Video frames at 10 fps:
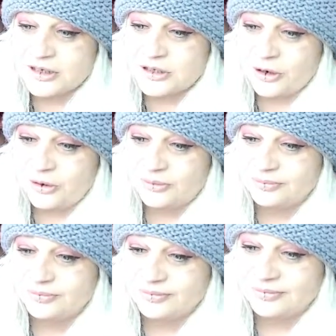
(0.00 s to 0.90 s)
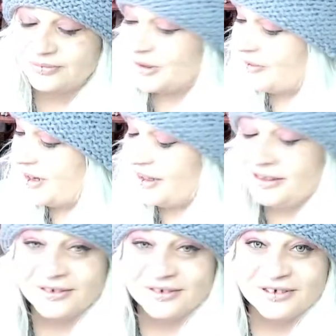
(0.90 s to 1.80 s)
So we
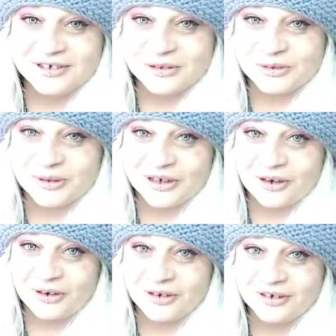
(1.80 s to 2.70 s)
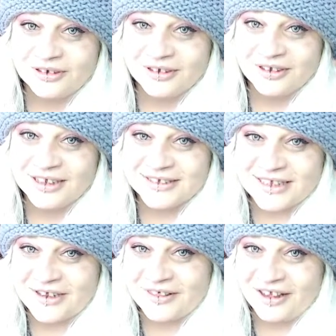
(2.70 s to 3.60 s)
ready? Do we want to go? Is
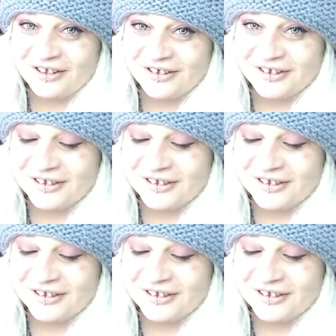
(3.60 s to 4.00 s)
that a thing?